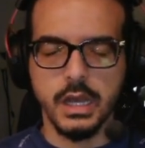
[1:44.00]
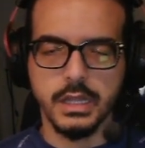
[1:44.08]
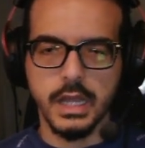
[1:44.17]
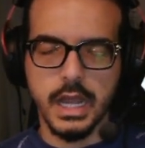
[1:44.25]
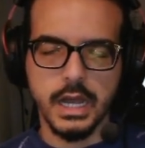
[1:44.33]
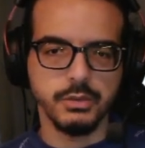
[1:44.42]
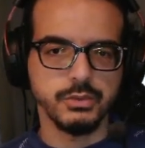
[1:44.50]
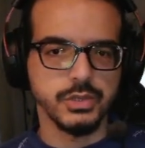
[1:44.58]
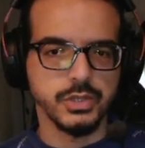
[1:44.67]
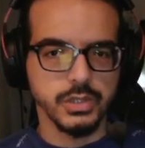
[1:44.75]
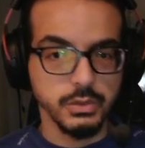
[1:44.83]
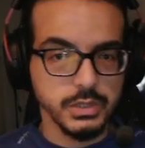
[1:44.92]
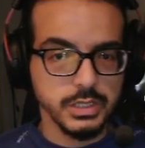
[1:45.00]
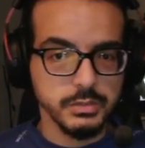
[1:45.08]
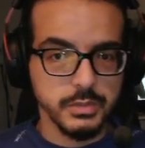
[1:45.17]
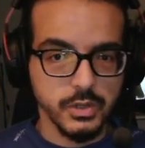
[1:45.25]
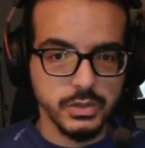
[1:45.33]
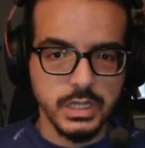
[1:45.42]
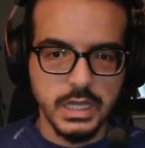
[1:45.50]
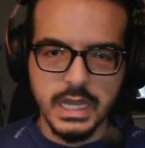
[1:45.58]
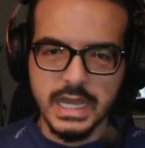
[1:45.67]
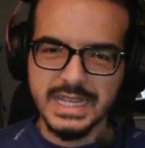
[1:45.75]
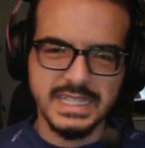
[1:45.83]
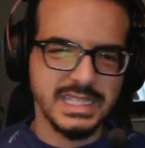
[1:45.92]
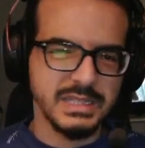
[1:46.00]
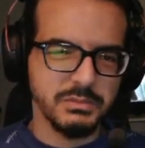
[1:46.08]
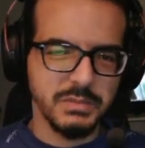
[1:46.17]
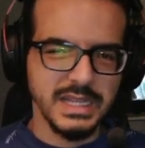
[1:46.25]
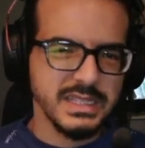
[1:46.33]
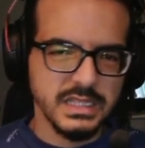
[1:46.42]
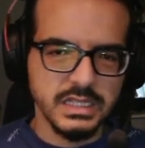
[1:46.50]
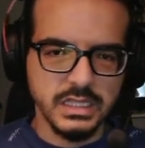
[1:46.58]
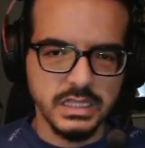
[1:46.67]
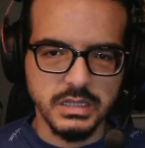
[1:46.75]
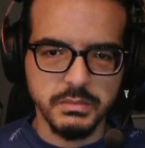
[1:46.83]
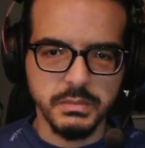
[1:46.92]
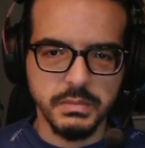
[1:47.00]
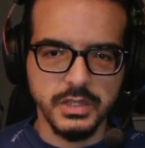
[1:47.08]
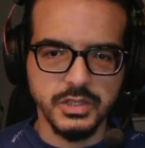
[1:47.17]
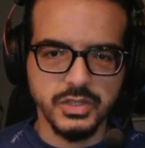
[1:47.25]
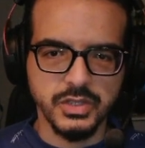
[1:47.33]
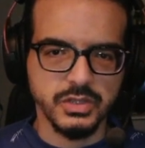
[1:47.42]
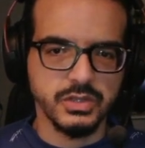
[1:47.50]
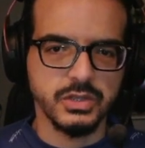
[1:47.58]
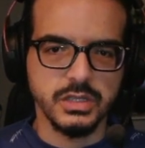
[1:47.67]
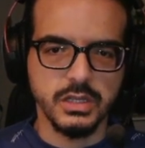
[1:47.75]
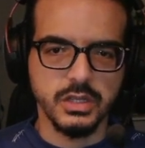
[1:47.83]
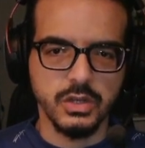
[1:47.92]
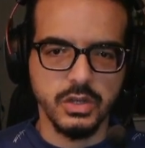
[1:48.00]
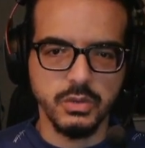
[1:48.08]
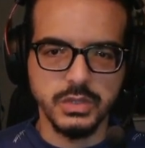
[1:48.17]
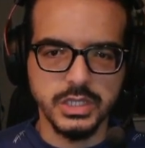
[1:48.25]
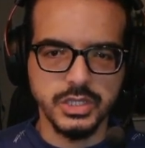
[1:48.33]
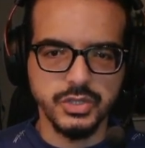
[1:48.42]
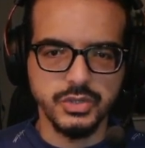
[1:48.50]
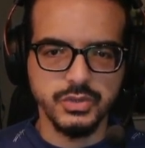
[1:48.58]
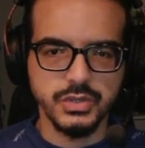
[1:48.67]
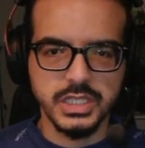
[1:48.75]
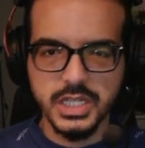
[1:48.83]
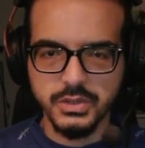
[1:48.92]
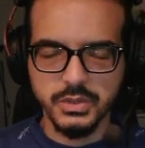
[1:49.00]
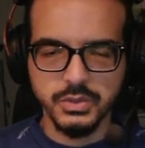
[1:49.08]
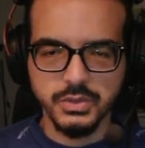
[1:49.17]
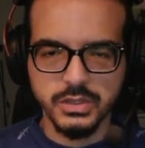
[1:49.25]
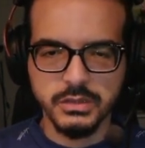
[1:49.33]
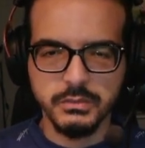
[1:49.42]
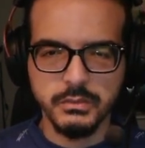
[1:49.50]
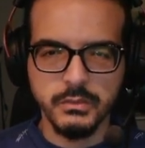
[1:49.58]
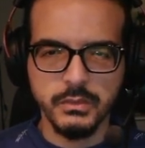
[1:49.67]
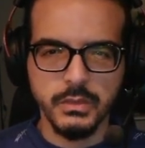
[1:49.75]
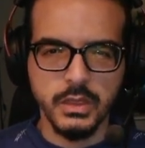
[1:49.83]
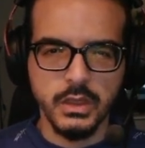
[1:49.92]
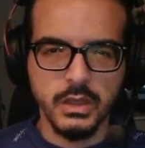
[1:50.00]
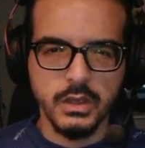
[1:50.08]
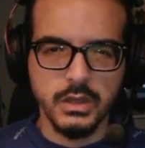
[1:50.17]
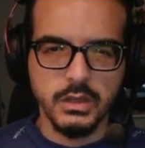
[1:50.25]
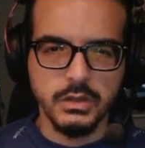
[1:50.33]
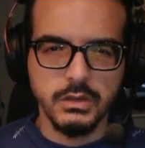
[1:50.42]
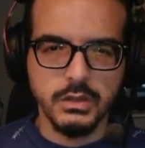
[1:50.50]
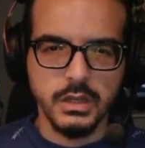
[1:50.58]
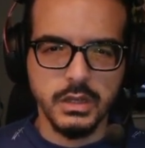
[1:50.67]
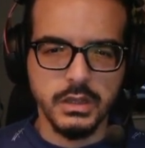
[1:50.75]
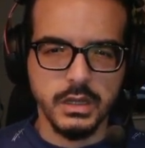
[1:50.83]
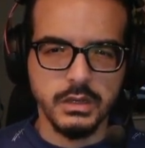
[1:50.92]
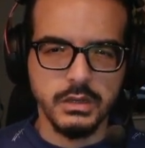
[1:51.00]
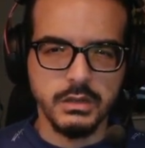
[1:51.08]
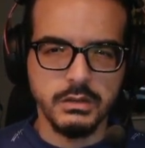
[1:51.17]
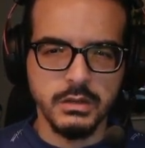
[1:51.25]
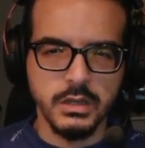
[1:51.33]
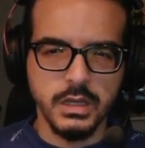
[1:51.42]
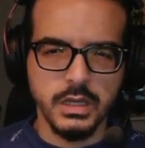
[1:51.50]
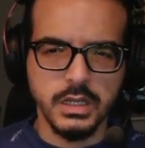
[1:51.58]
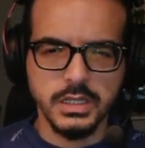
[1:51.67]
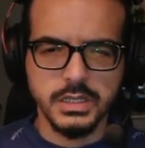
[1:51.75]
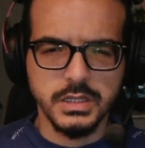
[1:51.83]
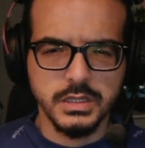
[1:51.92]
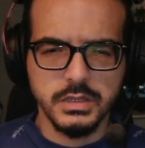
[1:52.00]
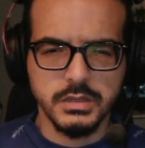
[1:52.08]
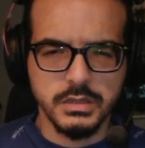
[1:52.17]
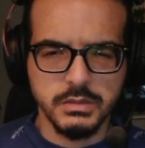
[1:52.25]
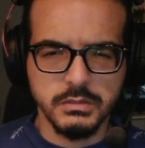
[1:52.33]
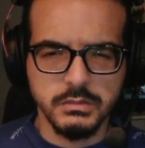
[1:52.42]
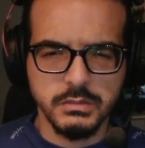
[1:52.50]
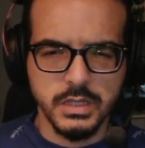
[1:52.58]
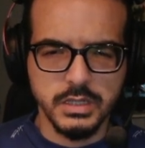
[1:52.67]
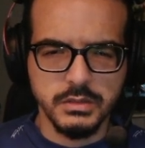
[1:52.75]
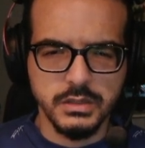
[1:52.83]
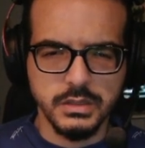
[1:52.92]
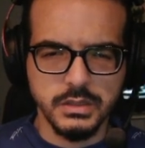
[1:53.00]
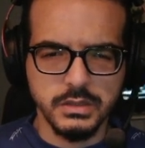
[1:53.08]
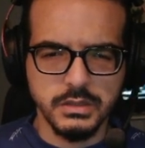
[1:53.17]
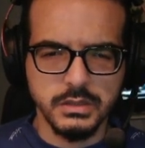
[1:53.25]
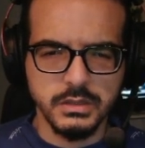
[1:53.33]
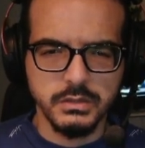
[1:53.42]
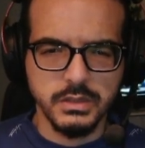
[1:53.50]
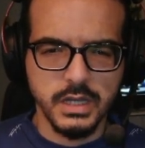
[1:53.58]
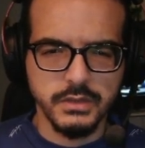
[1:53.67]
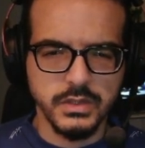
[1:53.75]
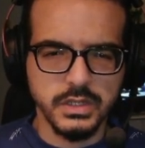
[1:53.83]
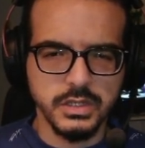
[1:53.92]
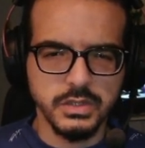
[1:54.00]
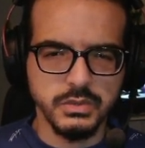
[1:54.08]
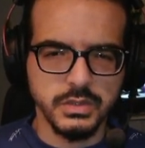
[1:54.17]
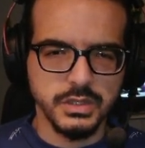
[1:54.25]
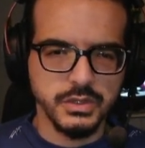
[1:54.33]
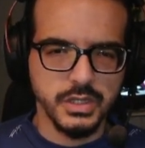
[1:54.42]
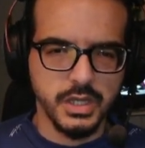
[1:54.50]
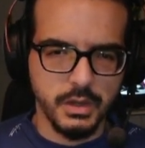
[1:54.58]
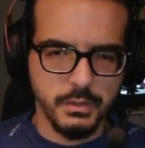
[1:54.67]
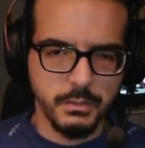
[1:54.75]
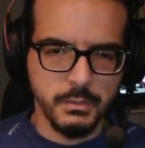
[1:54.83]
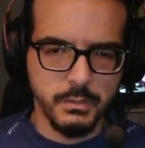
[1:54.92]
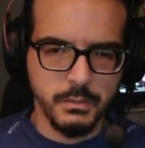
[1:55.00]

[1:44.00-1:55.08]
And how to know this part, it's basically by just going into the heroes. And then it's, let's see, we're having the units here.